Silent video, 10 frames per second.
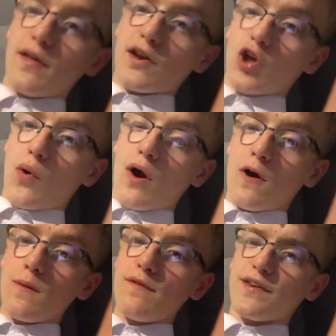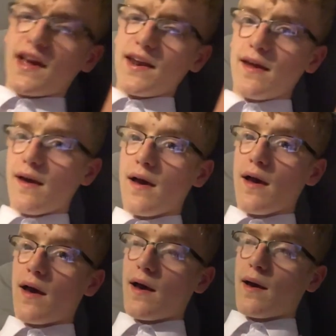then I go home, if you get it.
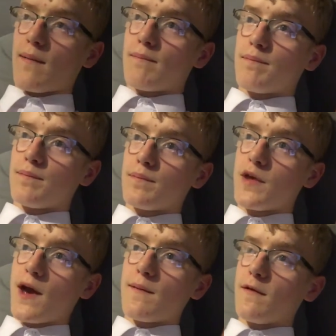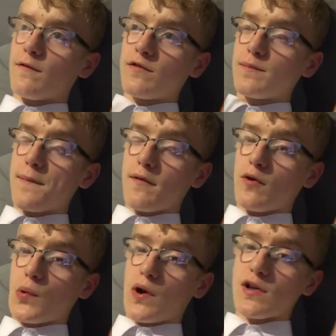Some people
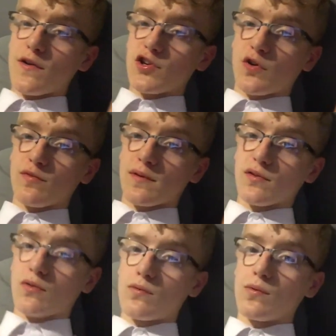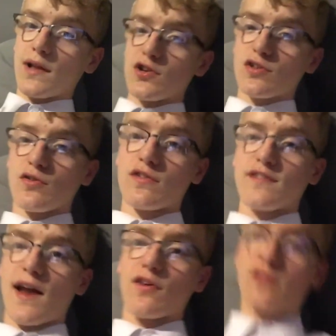who actually go to my school will actually
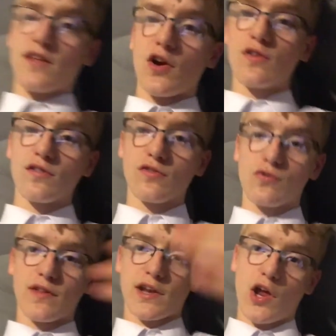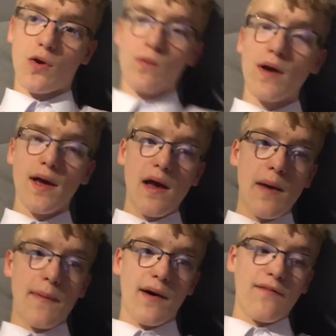understand, because they go to school and they know
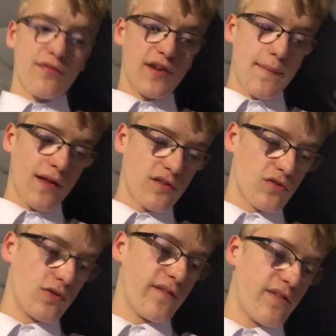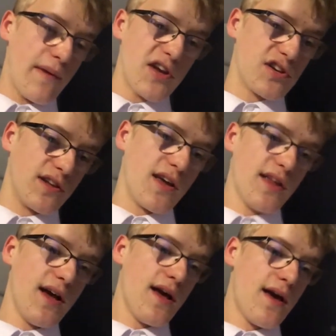about everything about the school and information like
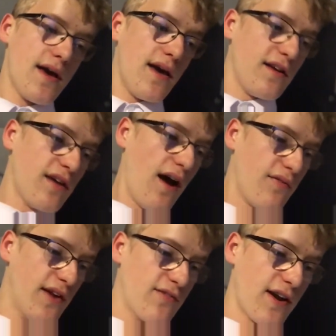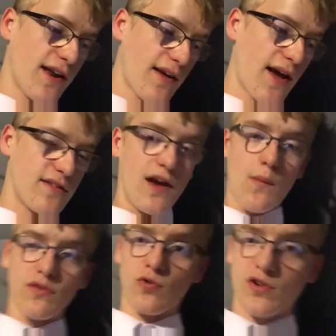that. It's 9:30 right now, guys. I
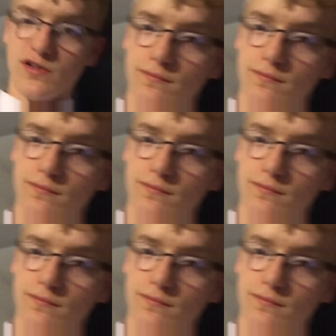want to watch